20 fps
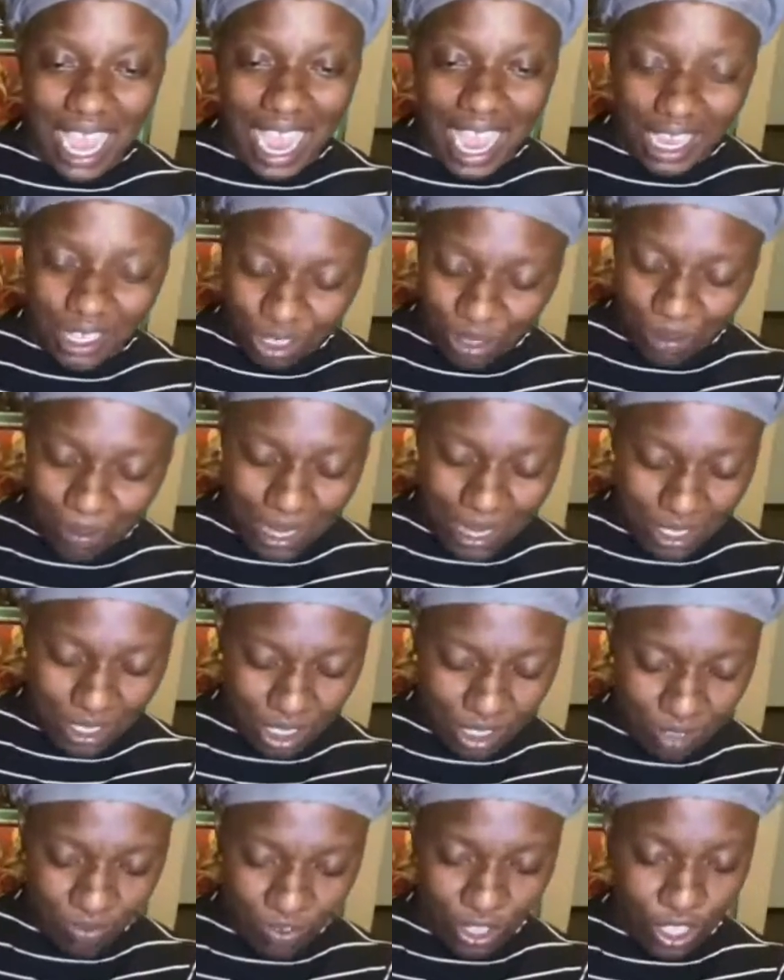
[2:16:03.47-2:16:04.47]
Angel
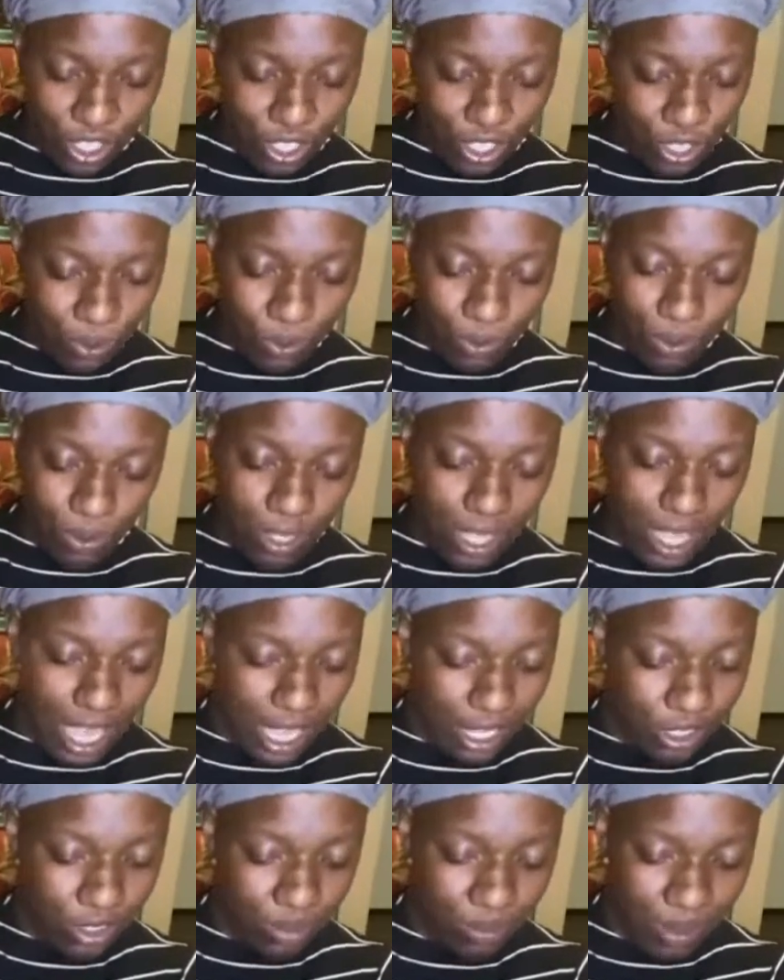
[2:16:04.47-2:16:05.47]
message for you.
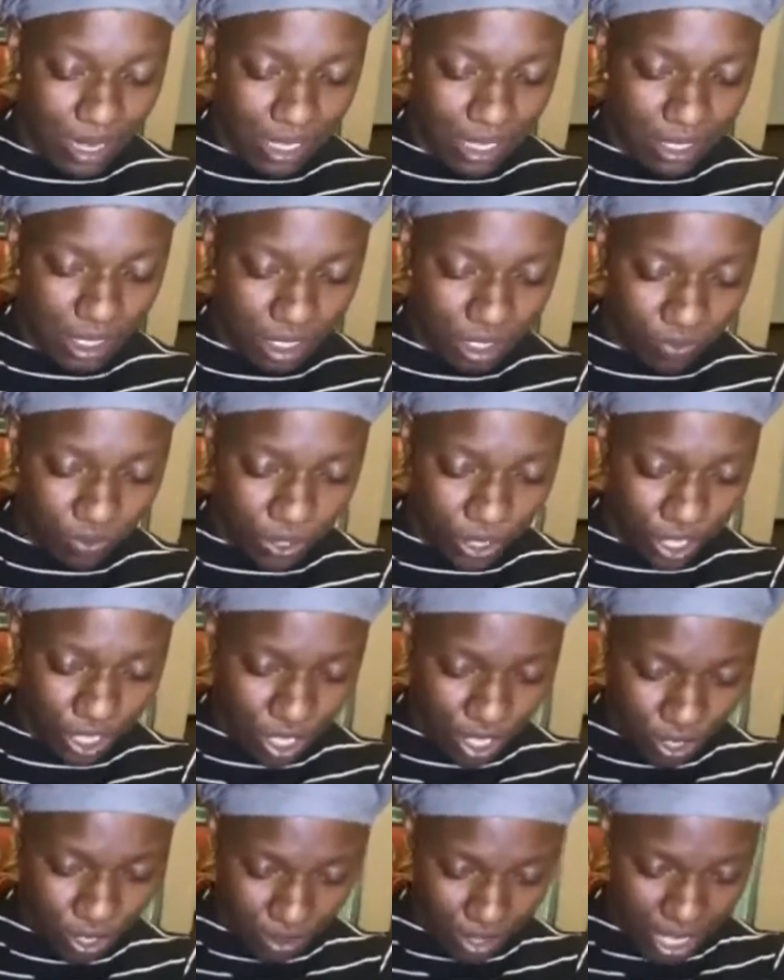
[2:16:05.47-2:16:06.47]
Angel message for
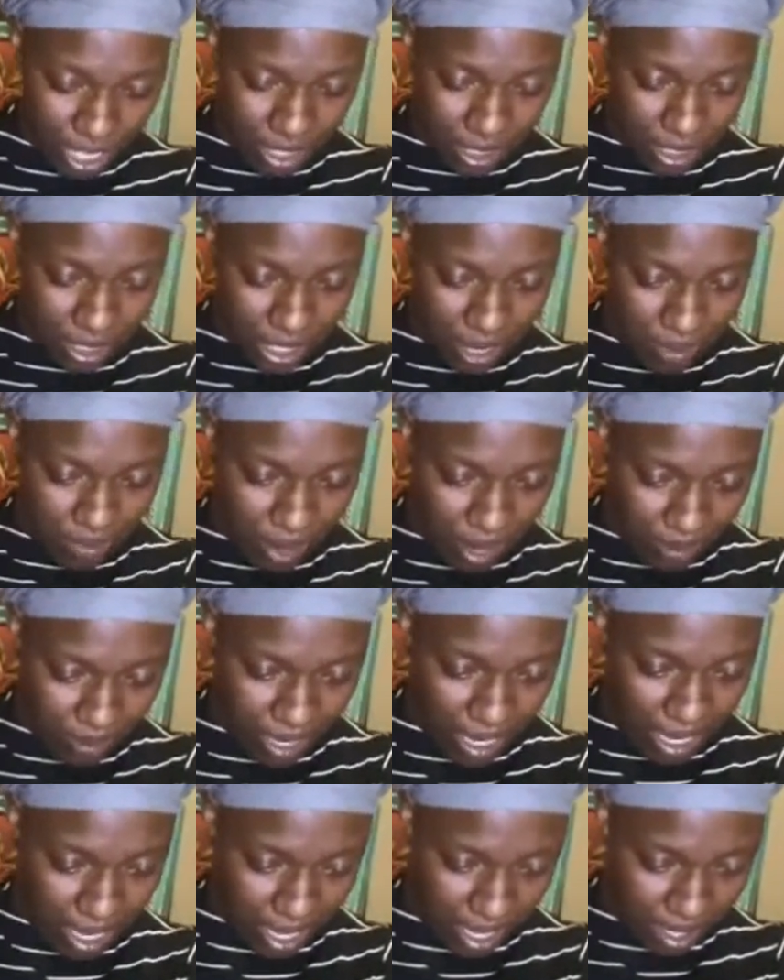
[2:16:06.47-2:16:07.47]
you. Let's see,
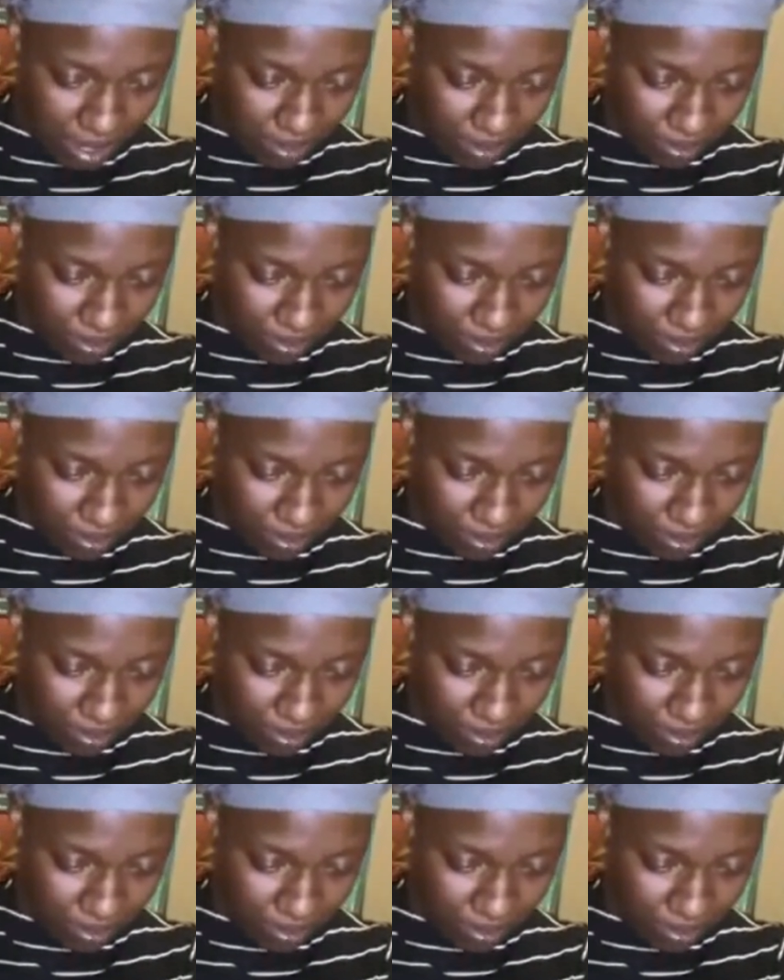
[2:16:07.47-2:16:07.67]
Ramneet.